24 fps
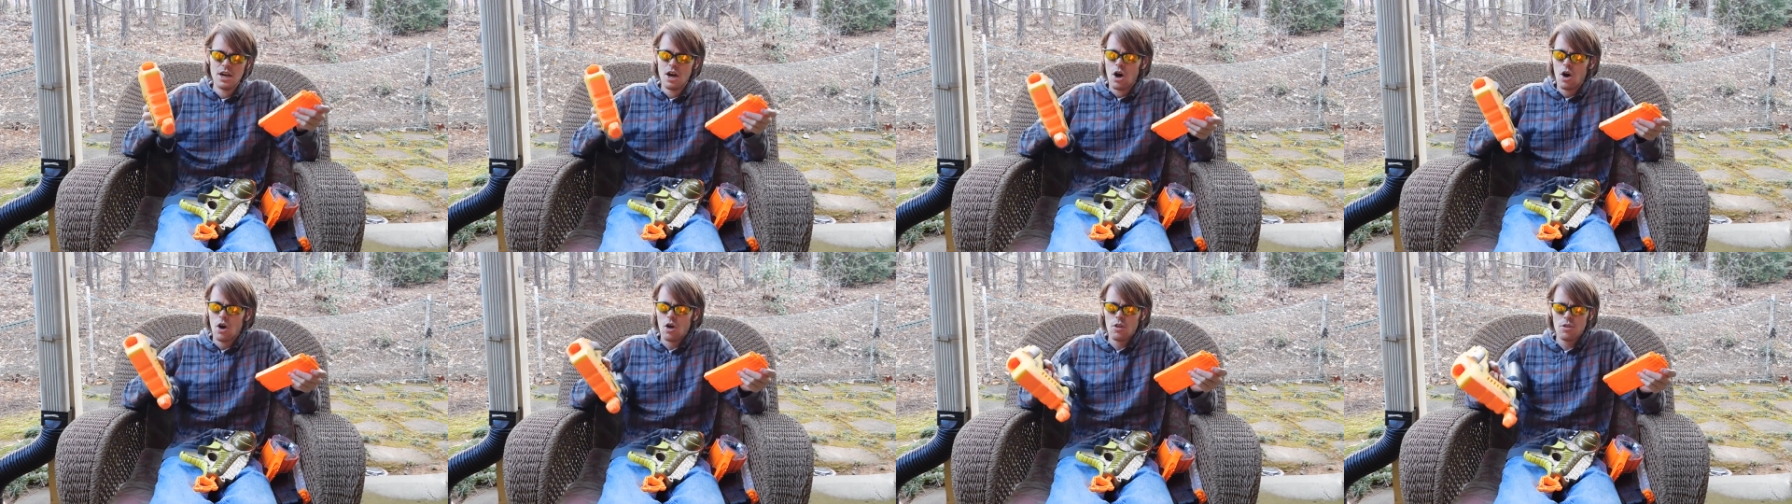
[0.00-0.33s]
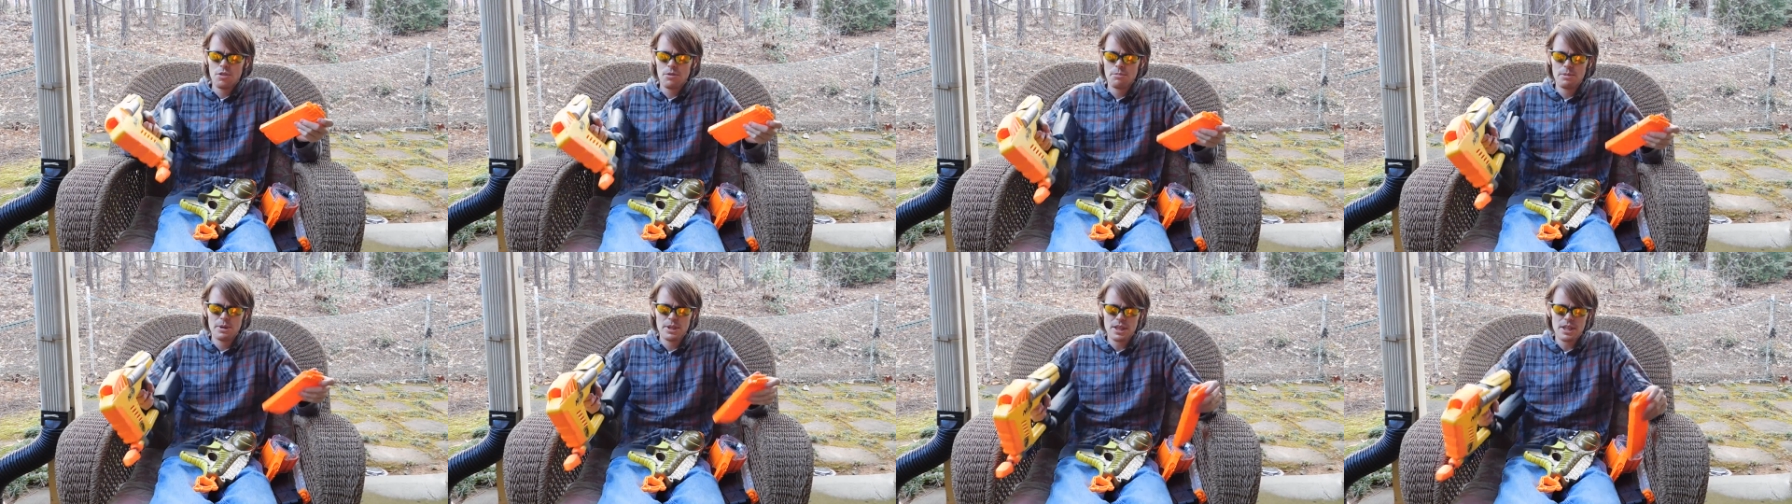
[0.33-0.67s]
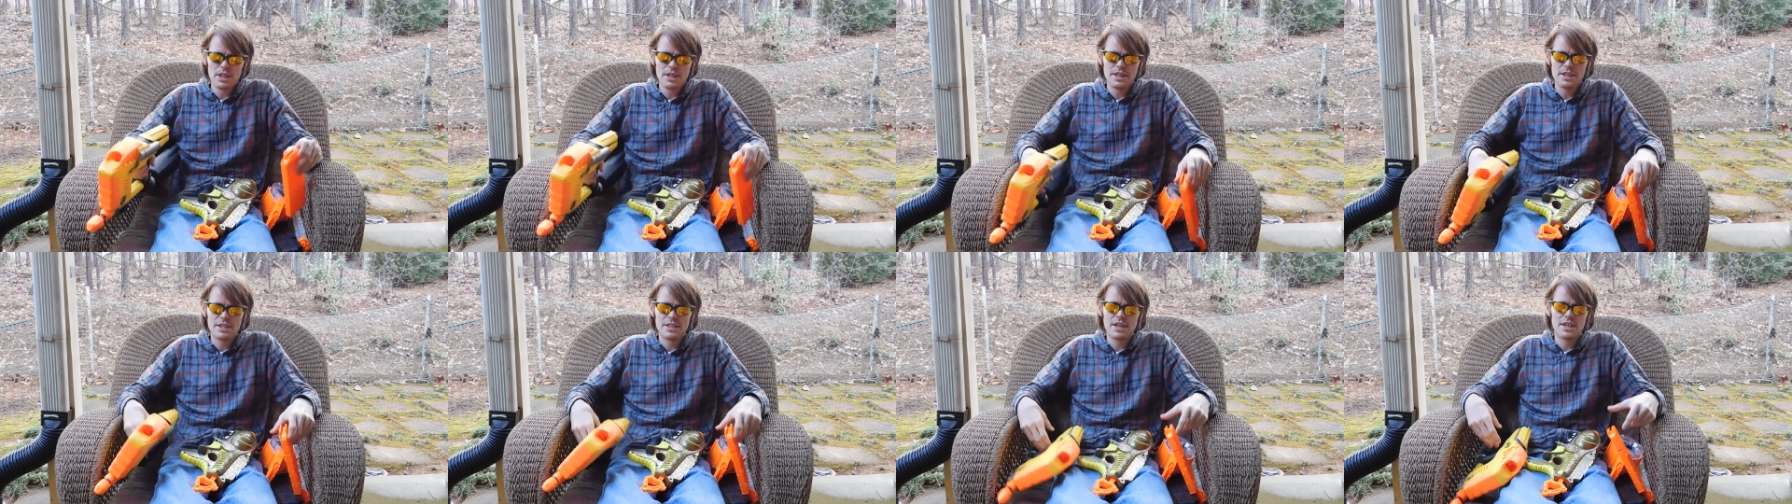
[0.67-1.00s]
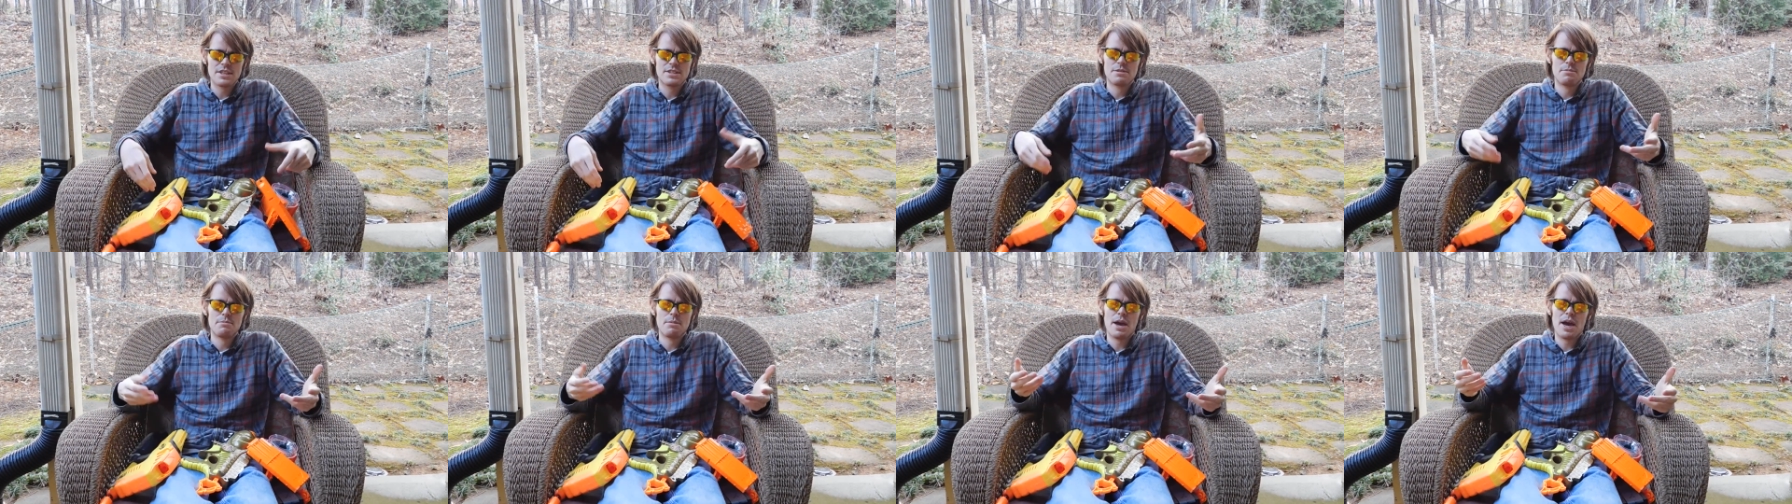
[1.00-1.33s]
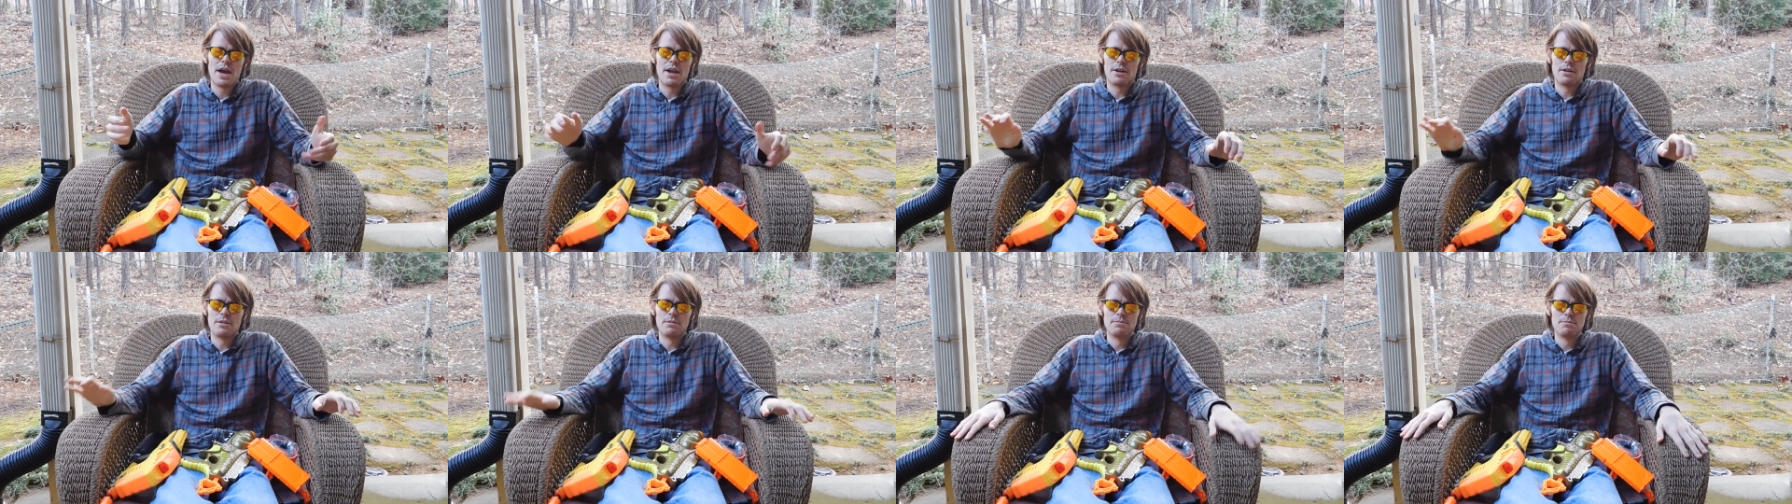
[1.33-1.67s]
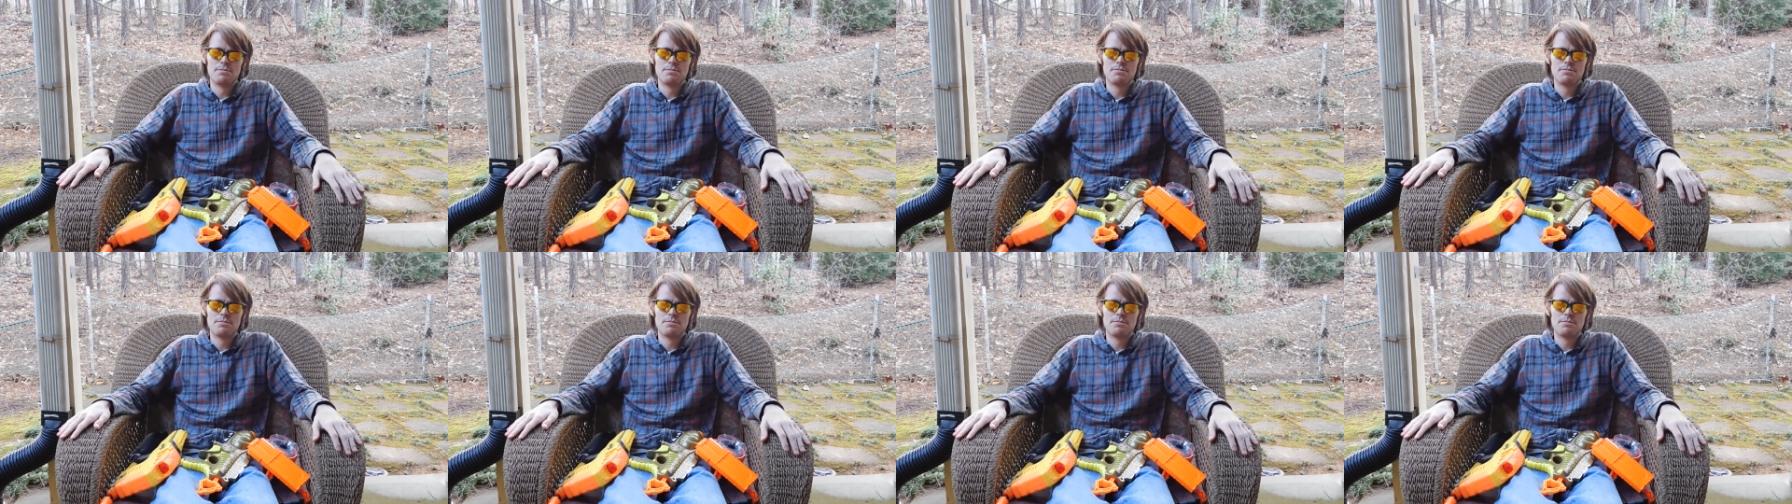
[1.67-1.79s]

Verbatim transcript: Ultimately, it doesn't matter.